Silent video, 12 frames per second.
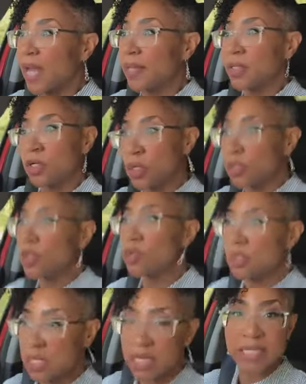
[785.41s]
And the good
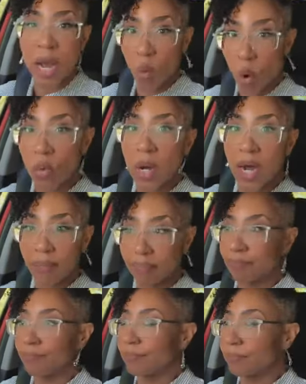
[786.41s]
news is I woke up,
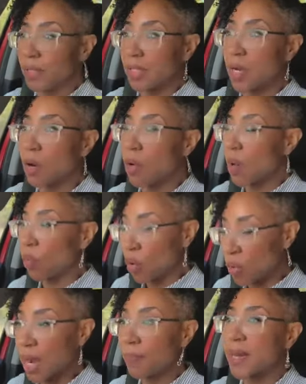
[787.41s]
you know, I
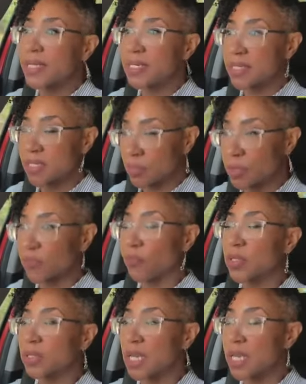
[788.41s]
woke up, I did some
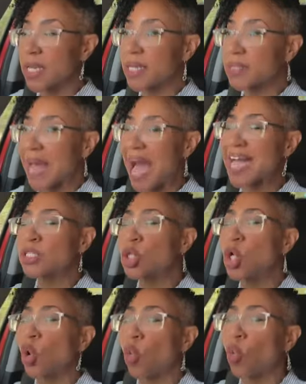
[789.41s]
different things. I
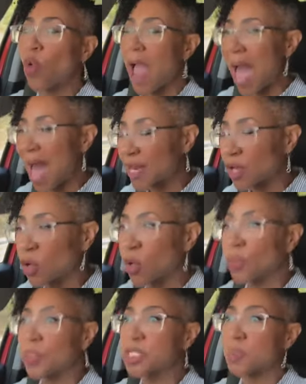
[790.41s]
took
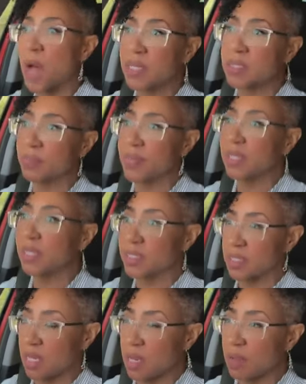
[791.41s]
radical
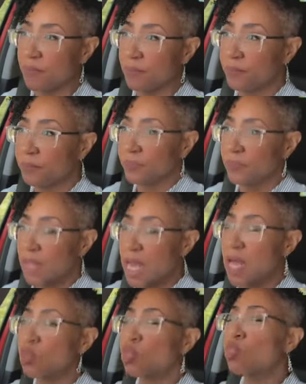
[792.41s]
responsibility
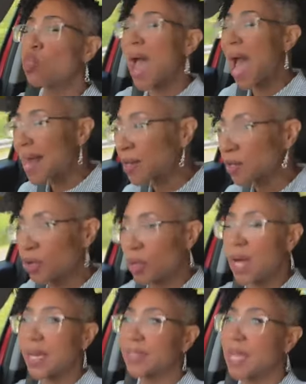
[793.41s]
and
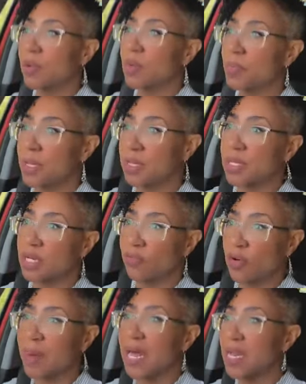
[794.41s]
radical accountability
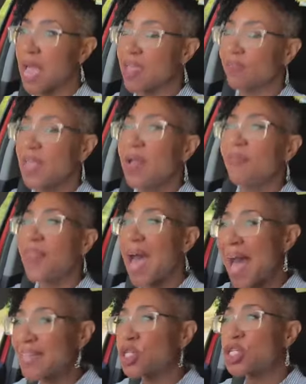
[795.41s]
for my life.
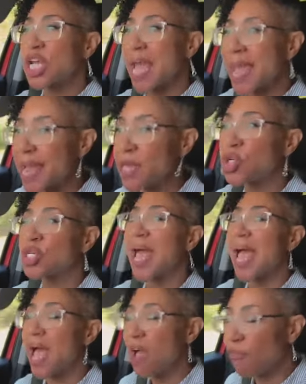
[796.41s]
That changed
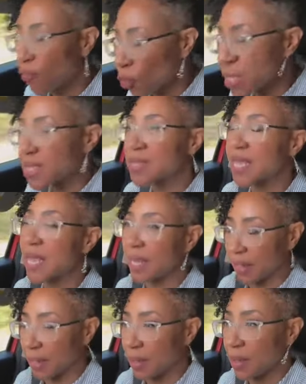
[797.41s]

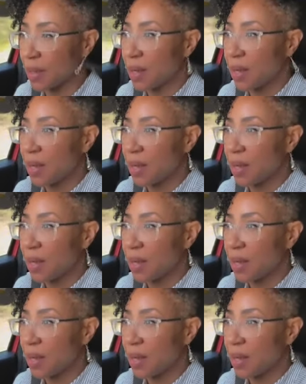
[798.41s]
everything.